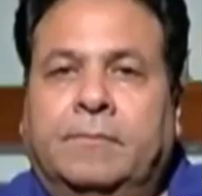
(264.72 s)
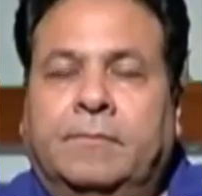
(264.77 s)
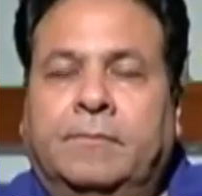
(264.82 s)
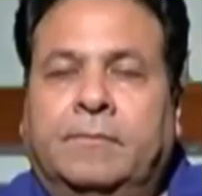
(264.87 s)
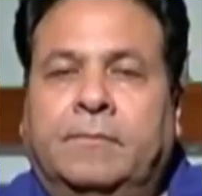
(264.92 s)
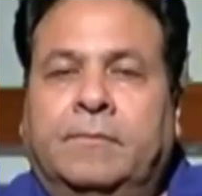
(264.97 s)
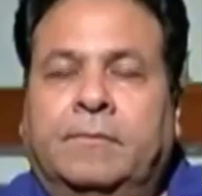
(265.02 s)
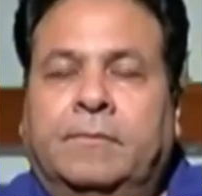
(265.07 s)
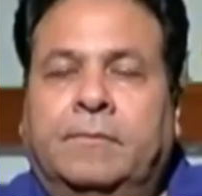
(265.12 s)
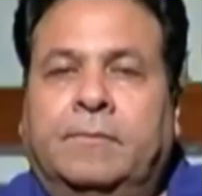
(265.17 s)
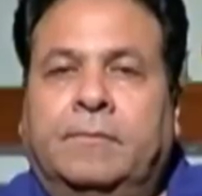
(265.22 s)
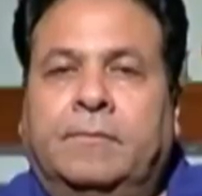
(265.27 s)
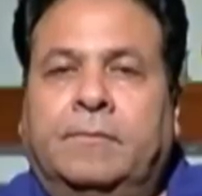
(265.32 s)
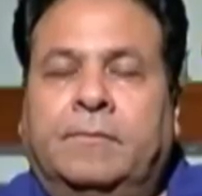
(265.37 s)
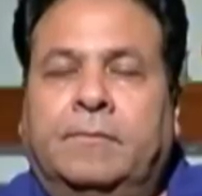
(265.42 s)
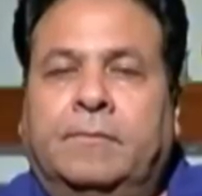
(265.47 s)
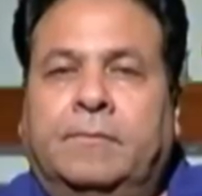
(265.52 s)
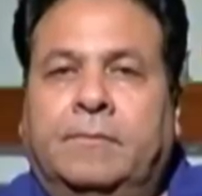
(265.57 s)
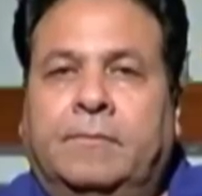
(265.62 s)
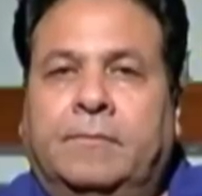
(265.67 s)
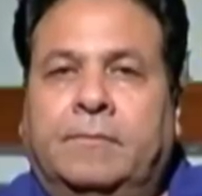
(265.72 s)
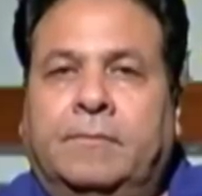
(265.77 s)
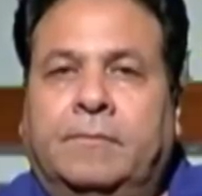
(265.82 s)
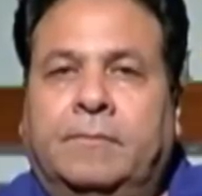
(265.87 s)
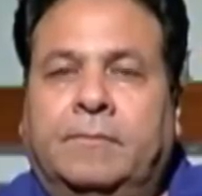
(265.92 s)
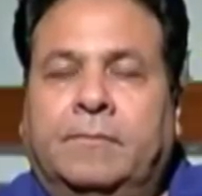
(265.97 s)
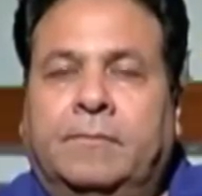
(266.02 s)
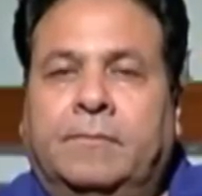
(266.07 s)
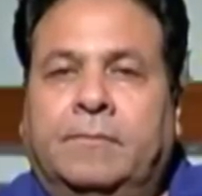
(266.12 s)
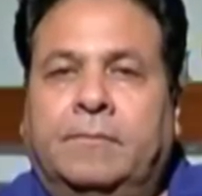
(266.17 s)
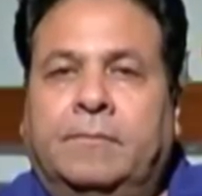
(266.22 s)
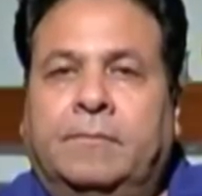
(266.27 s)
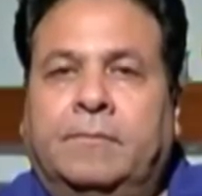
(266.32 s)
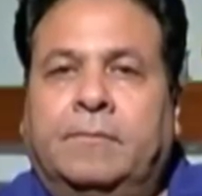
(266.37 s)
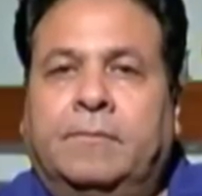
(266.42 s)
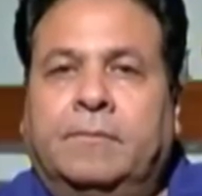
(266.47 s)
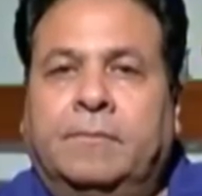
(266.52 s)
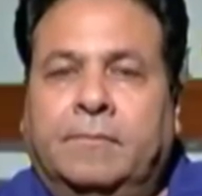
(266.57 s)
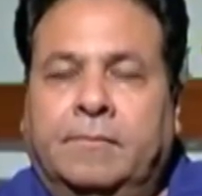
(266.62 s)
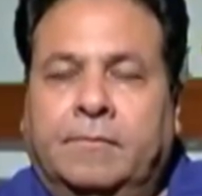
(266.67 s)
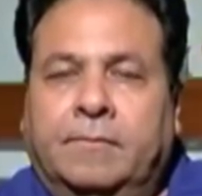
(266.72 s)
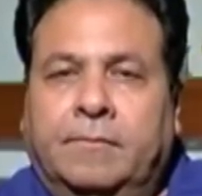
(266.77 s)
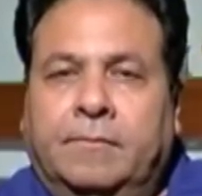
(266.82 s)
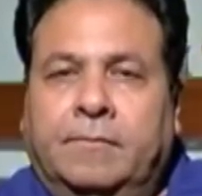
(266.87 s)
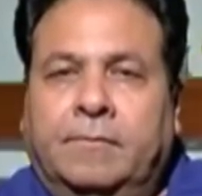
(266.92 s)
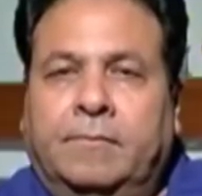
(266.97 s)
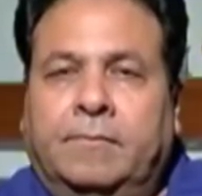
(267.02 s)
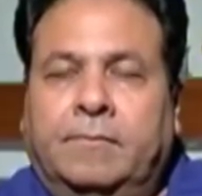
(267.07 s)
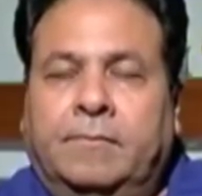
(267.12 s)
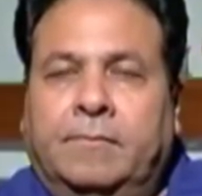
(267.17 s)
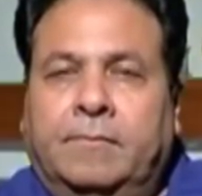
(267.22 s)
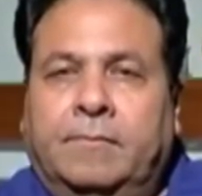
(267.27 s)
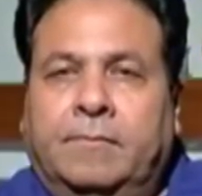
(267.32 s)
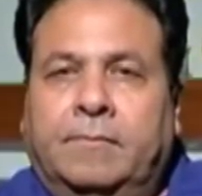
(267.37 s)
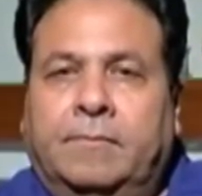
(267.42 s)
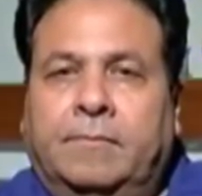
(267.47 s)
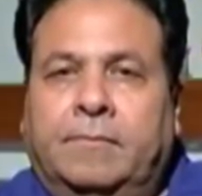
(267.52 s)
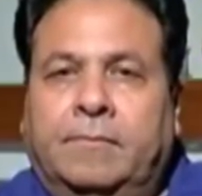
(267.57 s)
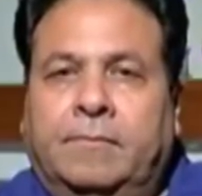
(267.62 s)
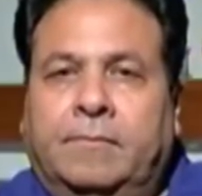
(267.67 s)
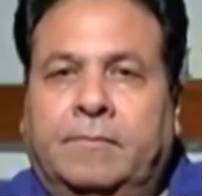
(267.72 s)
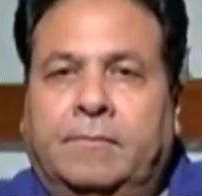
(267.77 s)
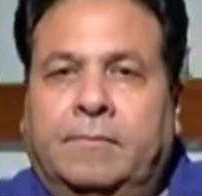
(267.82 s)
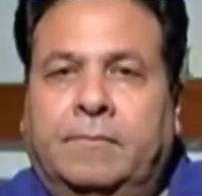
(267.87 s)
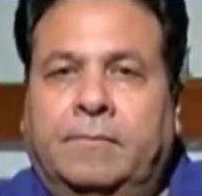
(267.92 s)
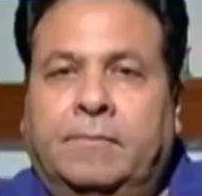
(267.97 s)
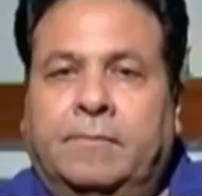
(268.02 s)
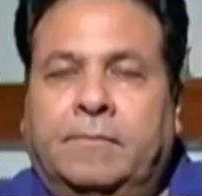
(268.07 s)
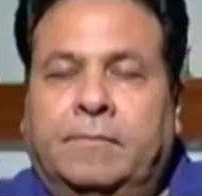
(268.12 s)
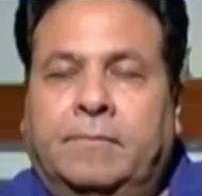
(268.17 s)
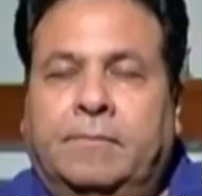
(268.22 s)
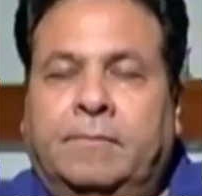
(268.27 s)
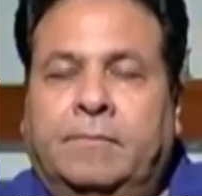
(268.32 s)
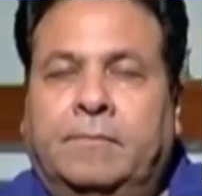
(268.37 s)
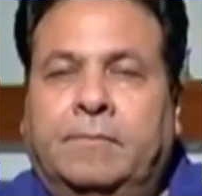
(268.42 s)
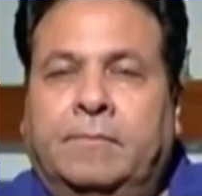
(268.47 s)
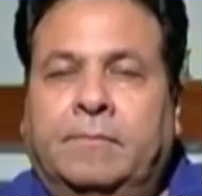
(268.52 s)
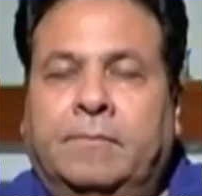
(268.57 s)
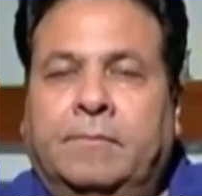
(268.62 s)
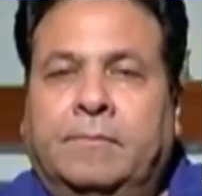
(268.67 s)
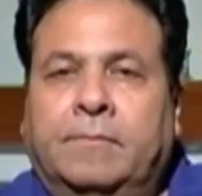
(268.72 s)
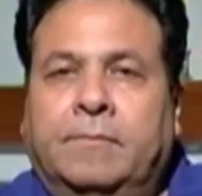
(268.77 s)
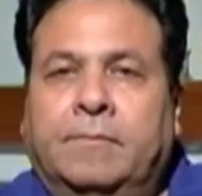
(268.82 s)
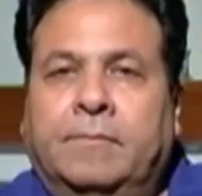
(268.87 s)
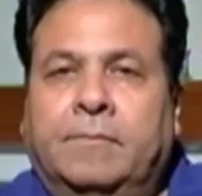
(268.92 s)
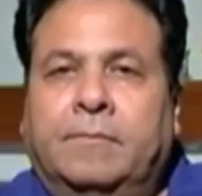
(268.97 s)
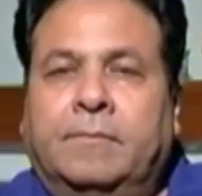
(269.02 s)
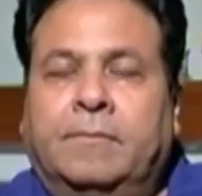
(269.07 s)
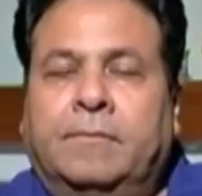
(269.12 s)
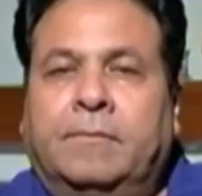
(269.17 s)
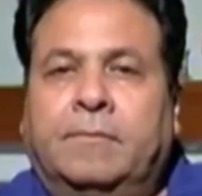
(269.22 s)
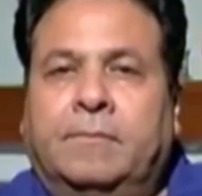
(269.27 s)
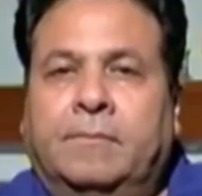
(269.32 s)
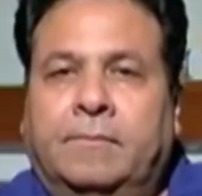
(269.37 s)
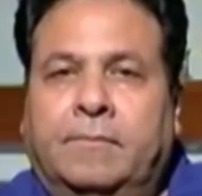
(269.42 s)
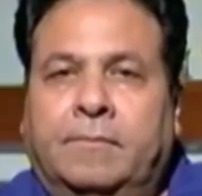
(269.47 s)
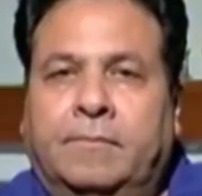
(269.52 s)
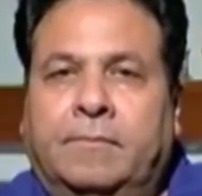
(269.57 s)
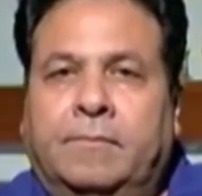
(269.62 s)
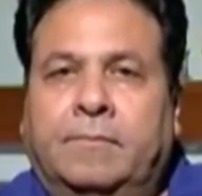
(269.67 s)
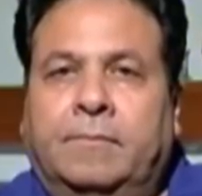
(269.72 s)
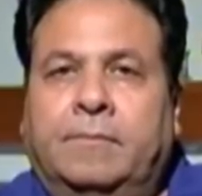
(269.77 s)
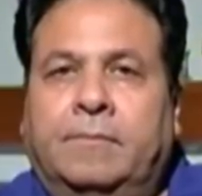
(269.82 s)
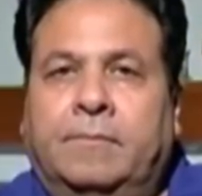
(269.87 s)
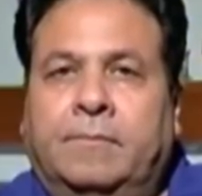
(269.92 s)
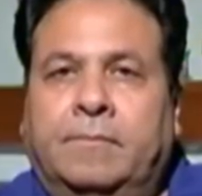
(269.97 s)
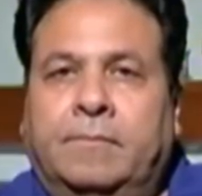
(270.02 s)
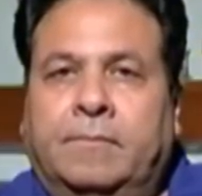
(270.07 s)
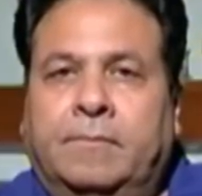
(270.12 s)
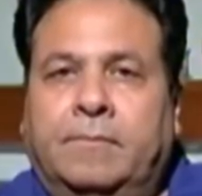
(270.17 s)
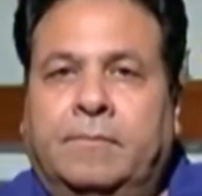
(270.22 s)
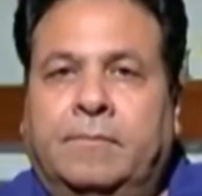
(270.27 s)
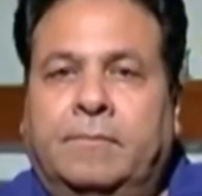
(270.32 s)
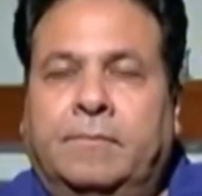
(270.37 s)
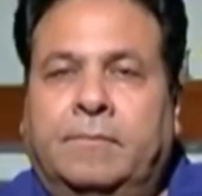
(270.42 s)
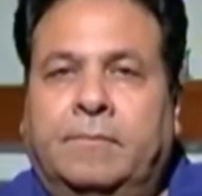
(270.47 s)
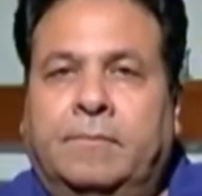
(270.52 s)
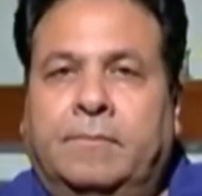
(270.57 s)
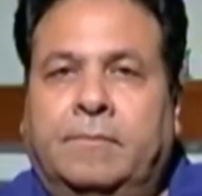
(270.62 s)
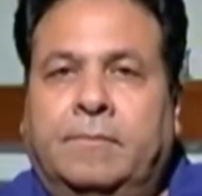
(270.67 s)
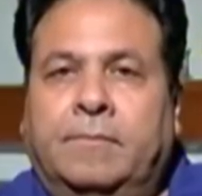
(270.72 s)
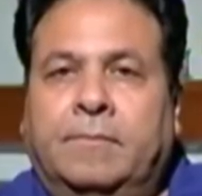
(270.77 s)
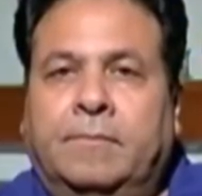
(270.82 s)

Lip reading: [no speech]